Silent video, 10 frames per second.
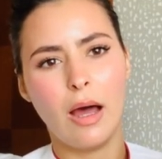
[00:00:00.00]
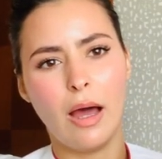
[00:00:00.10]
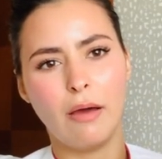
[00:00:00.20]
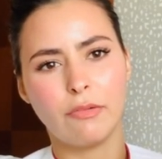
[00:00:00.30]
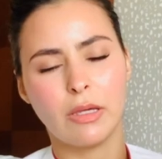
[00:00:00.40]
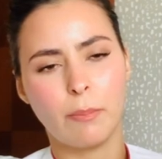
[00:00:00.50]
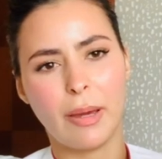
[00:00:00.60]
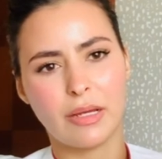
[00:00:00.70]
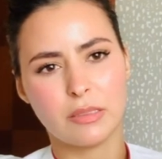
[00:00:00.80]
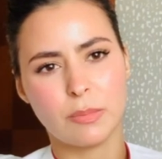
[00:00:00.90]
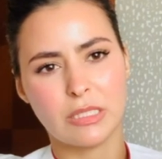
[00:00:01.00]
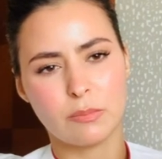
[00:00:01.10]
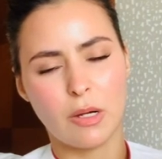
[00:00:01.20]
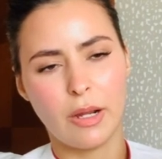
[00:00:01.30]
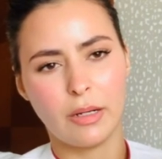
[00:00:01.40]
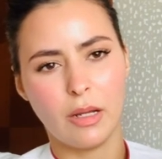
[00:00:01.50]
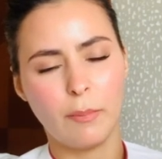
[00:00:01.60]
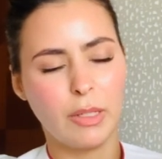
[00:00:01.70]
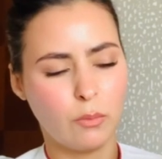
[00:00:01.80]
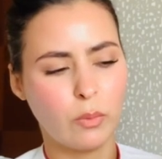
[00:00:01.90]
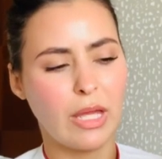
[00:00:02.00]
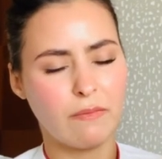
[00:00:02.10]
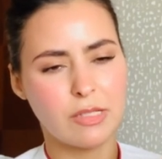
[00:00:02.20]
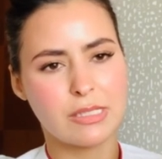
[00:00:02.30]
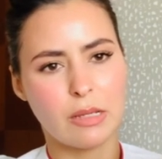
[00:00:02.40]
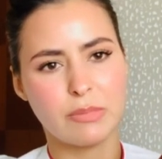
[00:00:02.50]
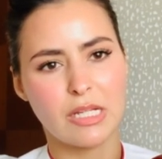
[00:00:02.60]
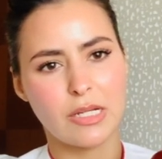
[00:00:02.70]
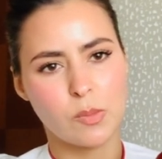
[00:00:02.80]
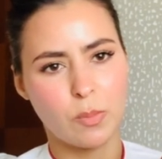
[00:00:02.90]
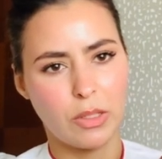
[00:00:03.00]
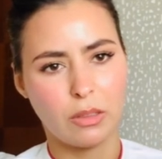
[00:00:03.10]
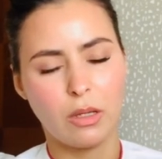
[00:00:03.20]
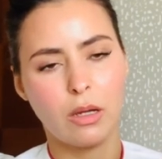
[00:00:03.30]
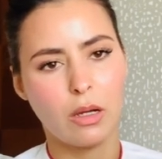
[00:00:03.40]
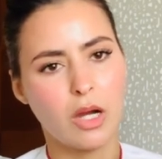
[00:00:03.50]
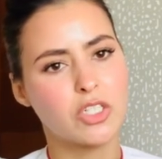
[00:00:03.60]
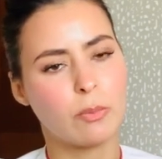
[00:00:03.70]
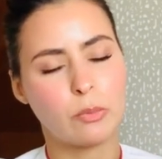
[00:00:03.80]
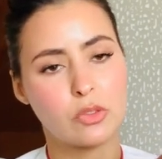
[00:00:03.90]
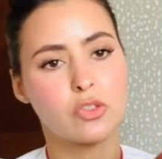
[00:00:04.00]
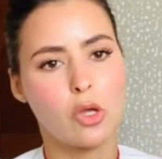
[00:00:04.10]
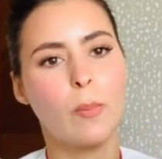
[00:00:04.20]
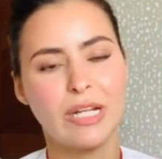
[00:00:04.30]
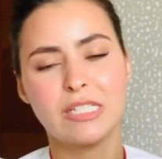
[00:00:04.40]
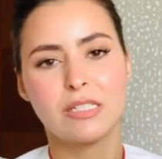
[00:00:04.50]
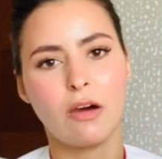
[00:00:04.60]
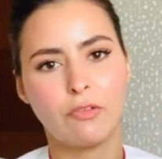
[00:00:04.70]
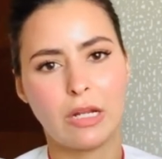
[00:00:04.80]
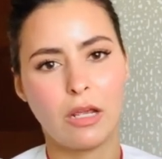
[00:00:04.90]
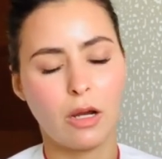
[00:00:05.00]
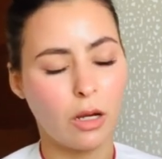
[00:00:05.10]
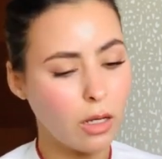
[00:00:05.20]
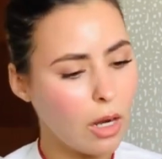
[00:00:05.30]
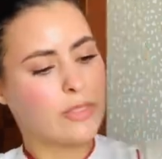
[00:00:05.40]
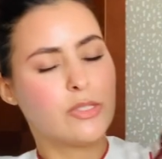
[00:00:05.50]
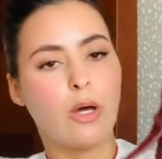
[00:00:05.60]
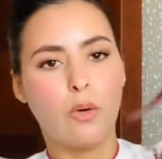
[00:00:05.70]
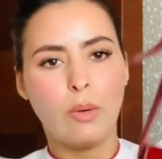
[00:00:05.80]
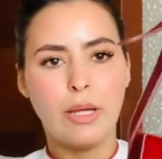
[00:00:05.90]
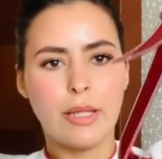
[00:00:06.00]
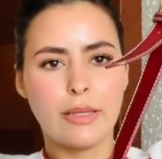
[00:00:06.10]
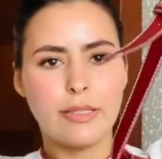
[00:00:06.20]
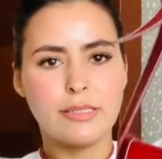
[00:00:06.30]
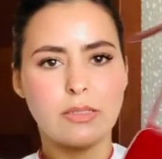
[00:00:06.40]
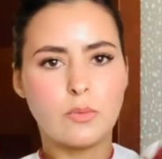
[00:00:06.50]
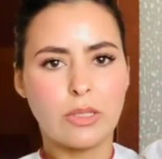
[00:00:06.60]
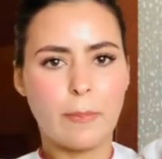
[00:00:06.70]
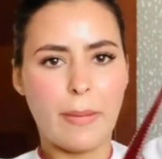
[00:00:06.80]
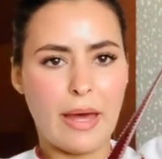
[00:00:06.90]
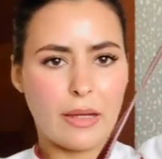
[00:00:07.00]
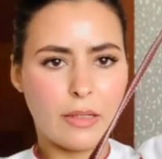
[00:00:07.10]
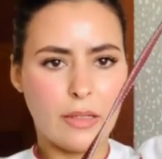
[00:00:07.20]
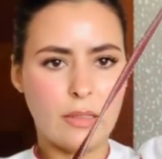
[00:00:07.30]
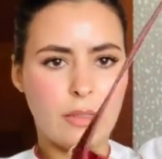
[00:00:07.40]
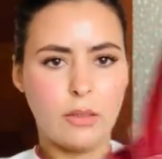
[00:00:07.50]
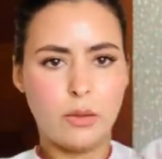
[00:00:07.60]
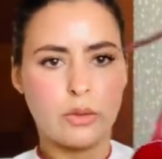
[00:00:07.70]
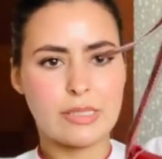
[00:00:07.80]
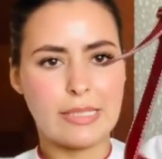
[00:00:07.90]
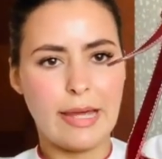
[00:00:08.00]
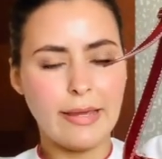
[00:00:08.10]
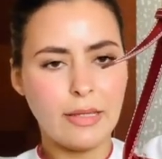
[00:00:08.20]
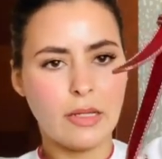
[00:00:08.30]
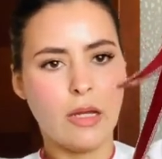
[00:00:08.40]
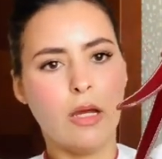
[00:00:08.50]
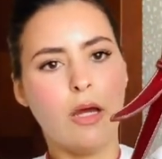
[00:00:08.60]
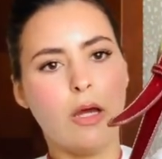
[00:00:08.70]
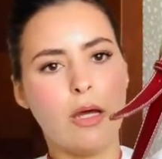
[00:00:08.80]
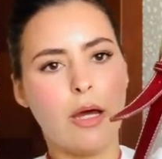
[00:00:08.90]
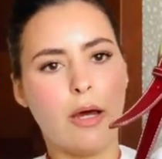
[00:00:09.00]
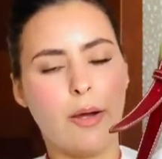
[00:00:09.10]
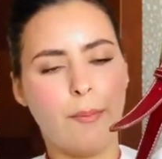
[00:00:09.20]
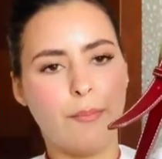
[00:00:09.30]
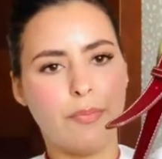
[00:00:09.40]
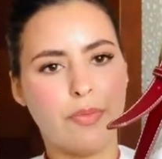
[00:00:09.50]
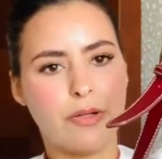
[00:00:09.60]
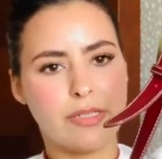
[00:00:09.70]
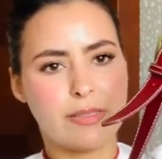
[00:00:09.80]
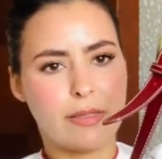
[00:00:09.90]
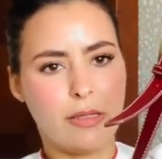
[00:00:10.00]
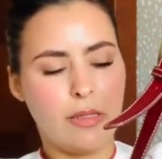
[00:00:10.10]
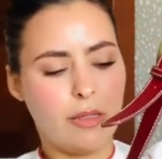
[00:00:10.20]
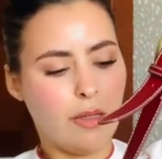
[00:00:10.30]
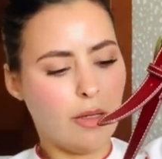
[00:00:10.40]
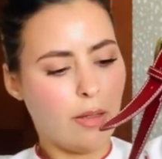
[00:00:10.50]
having a bag as big as mine. I mean, we have the same size, but gosh, I put so many stuff in here. So this is what the bag looks like. There's the